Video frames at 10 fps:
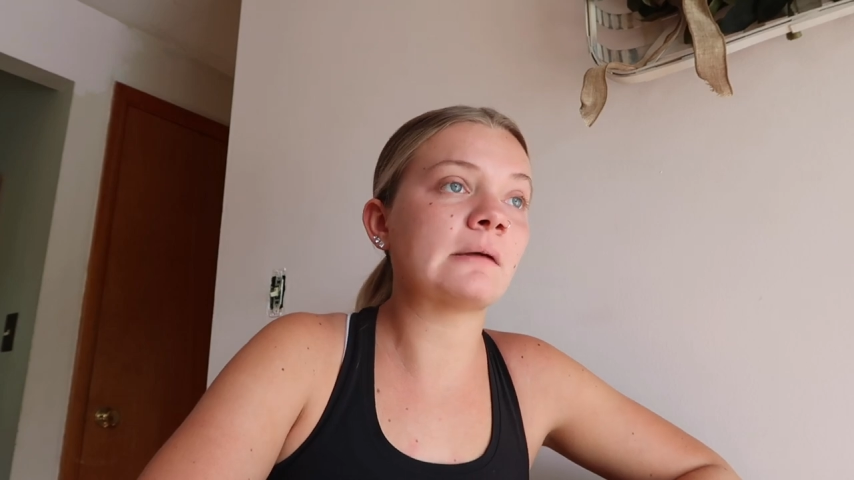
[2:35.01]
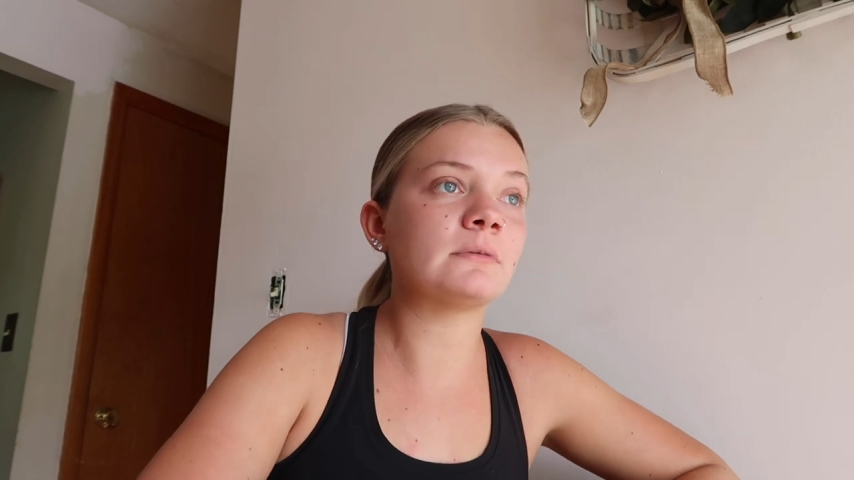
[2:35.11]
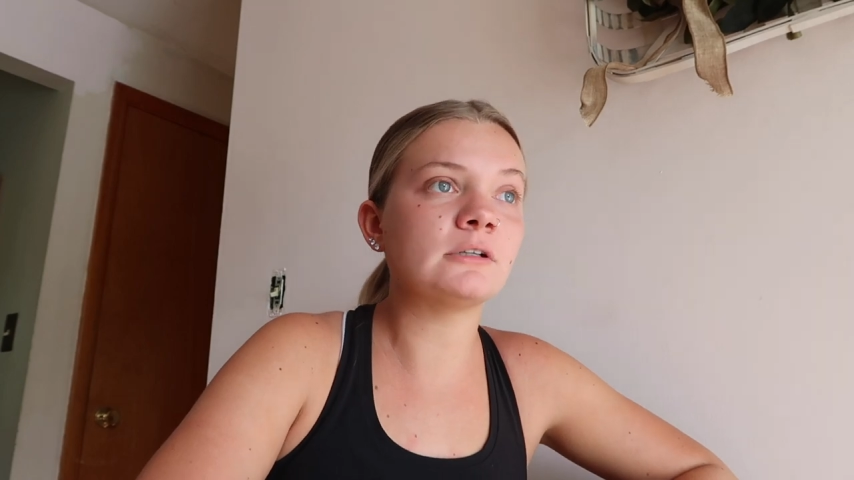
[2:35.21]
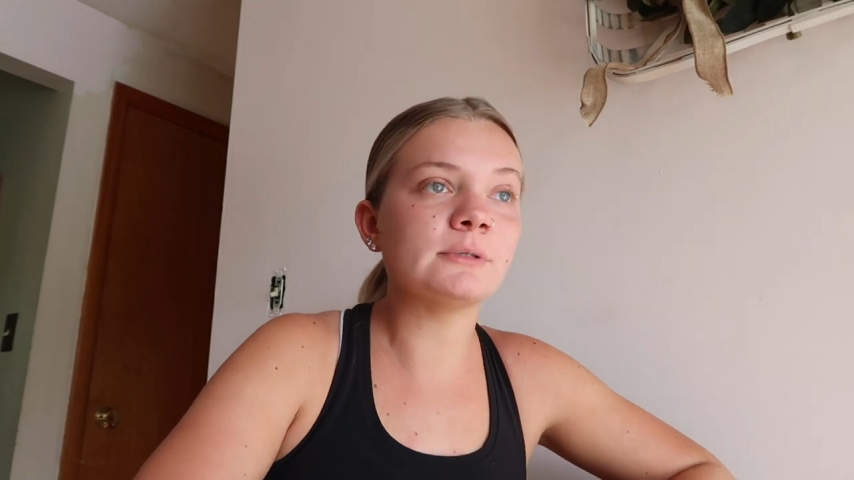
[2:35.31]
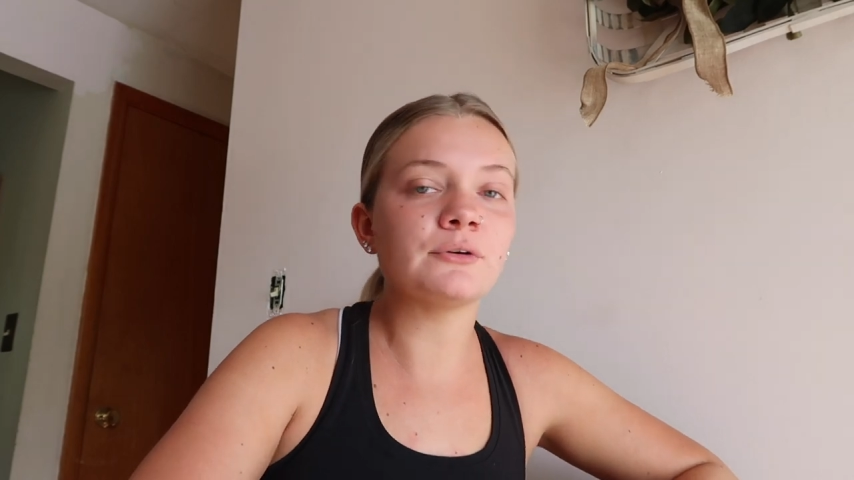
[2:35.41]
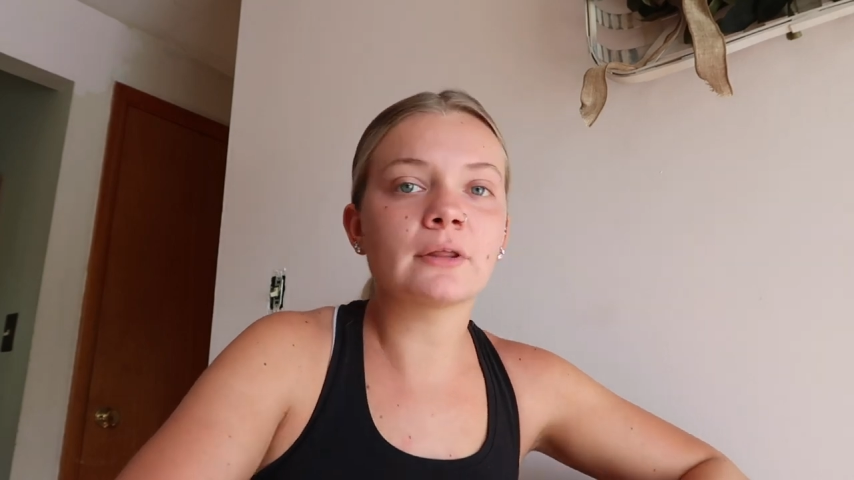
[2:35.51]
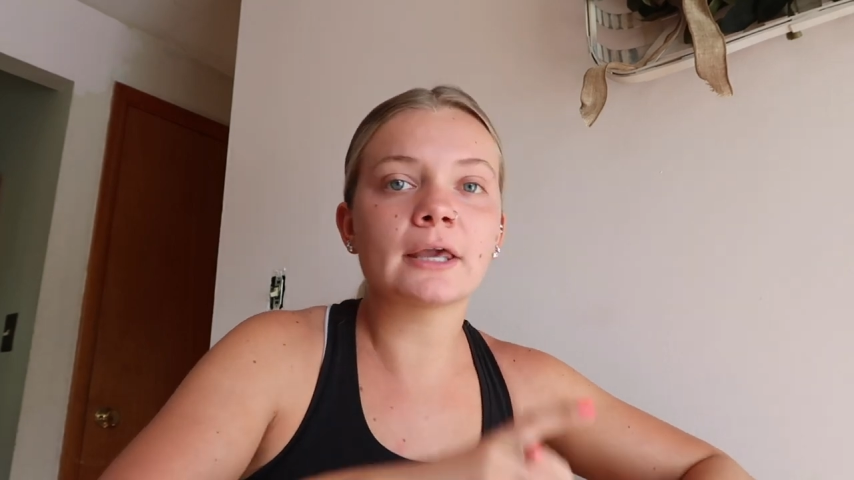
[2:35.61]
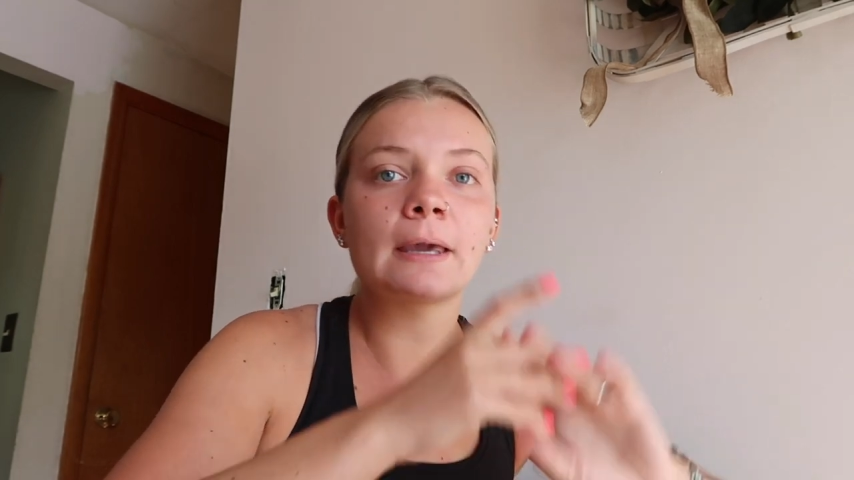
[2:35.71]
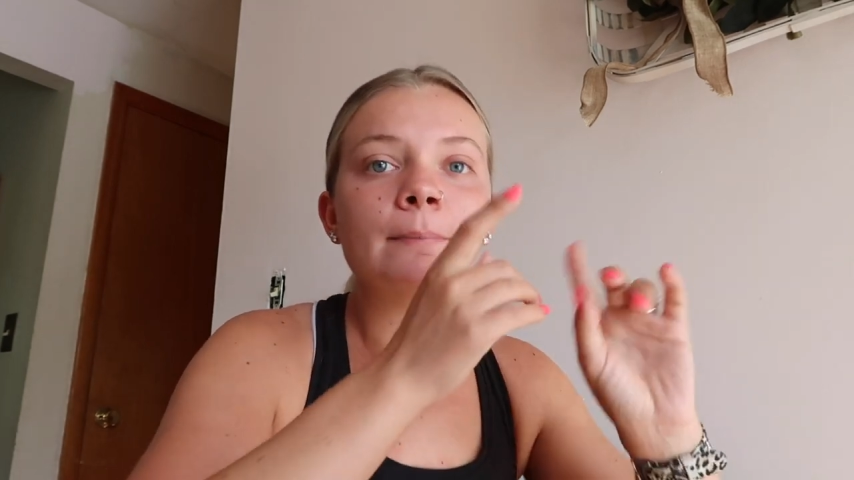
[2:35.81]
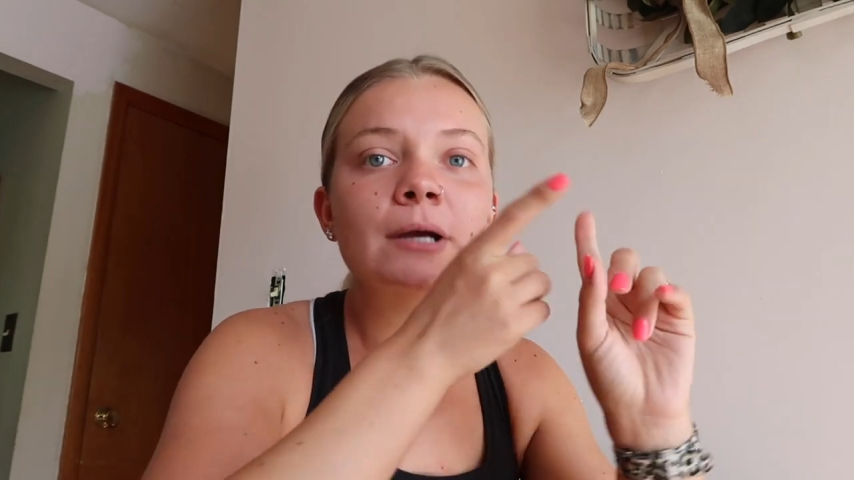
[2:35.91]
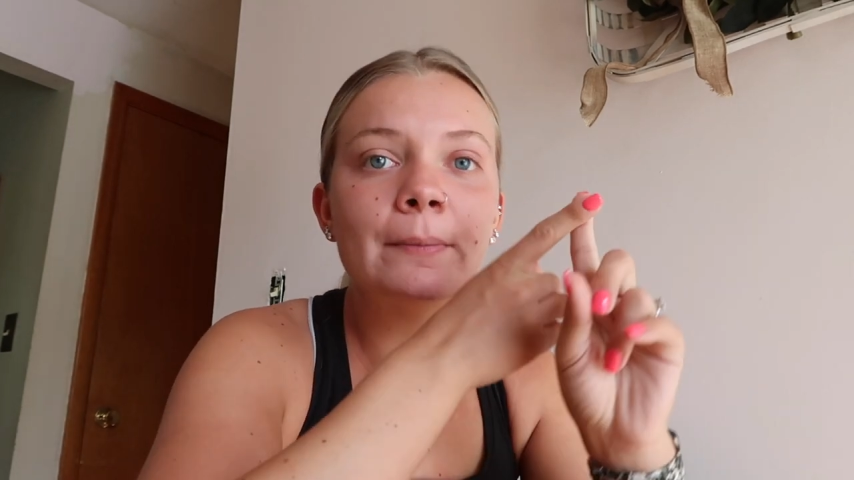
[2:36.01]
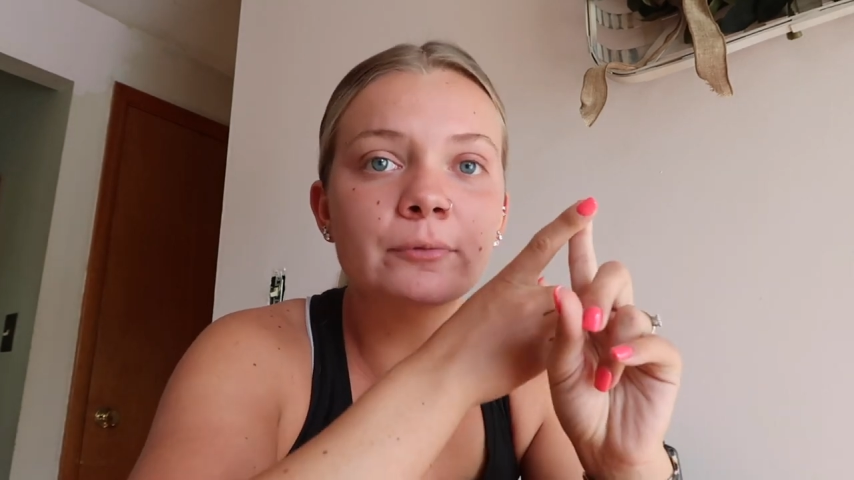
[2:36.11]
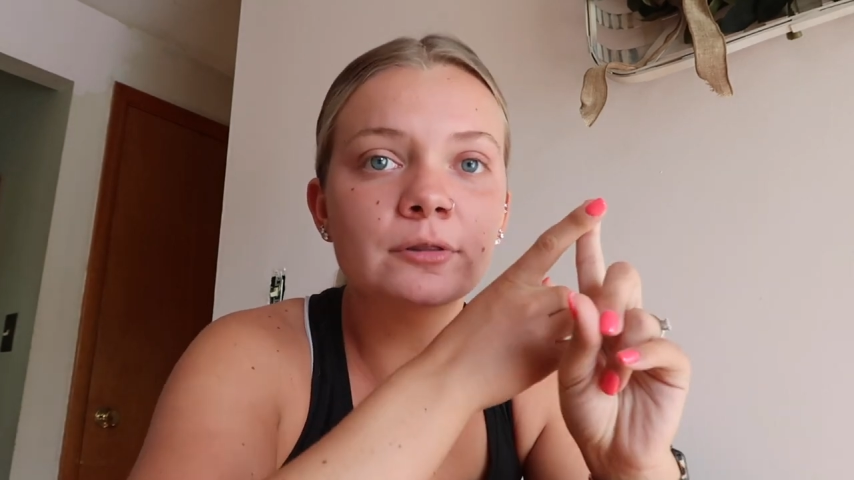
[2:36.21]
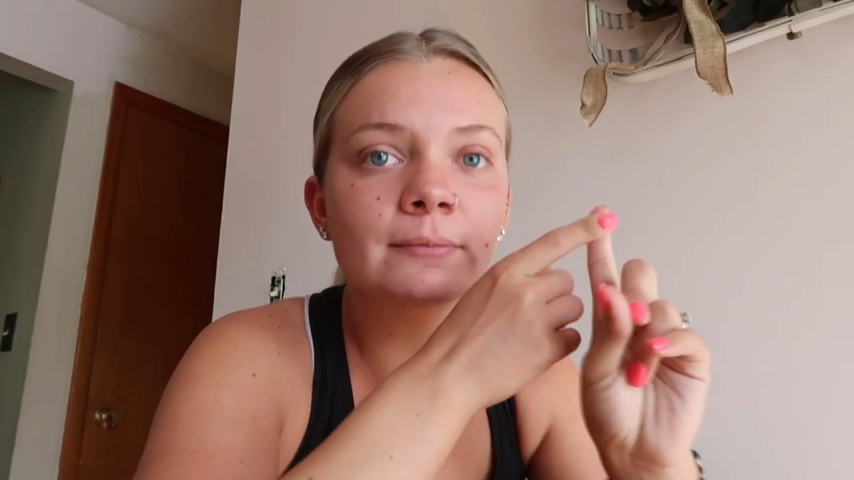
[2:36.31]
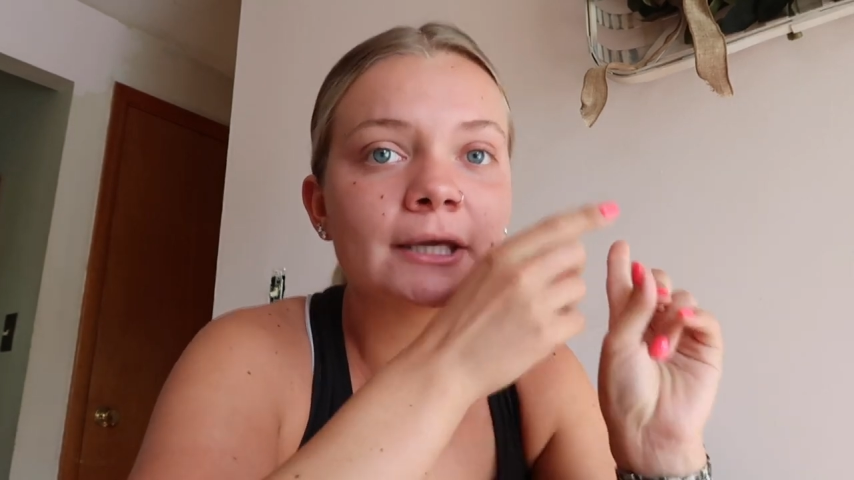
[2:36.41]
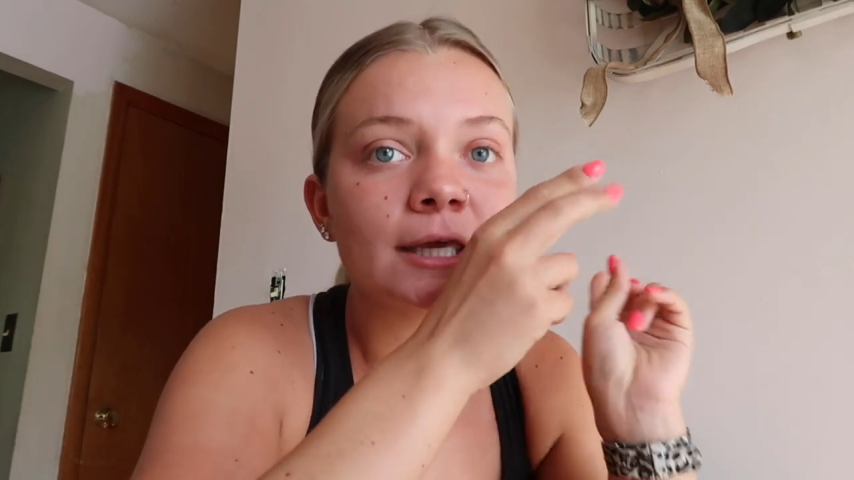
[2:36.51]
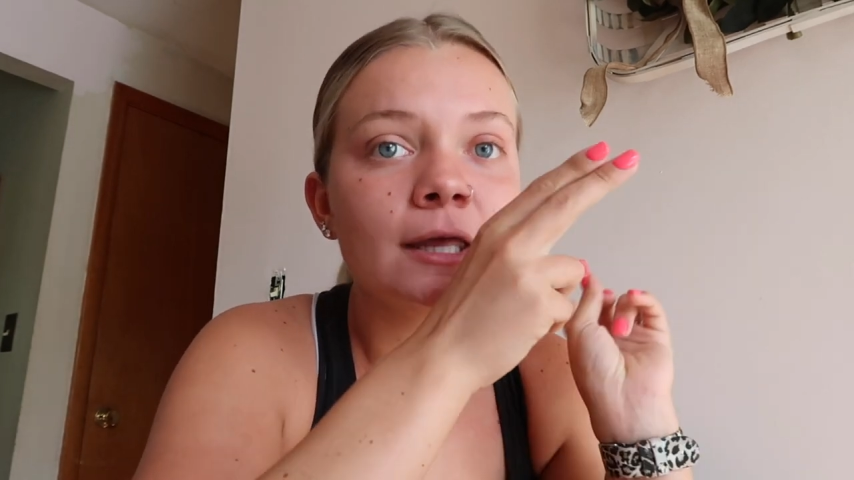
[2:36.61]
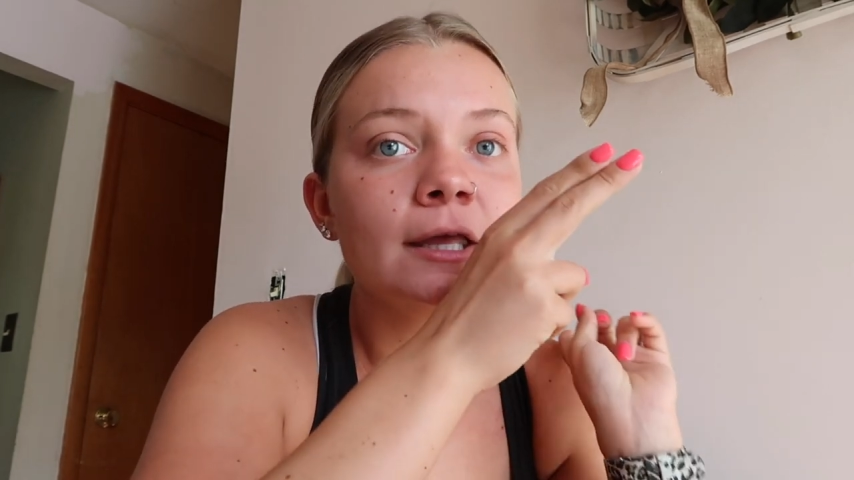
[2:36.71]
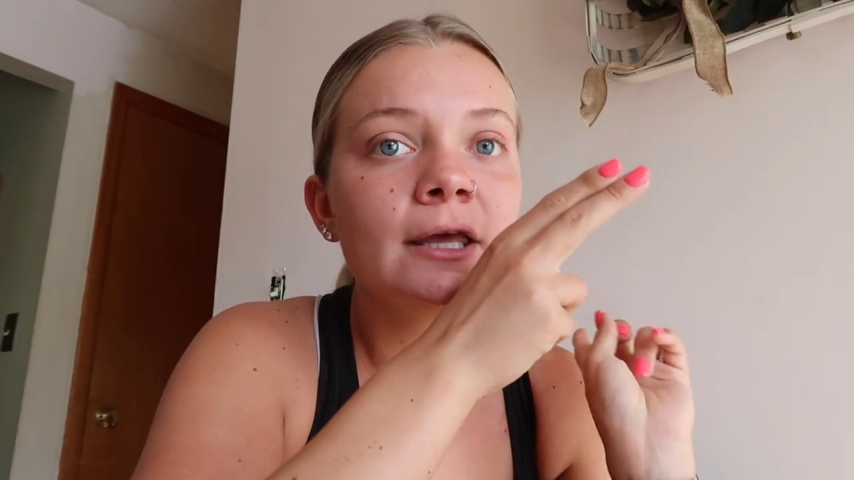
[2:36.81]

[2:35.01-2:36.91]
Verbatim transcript: I'm going to be doing like a prep with me,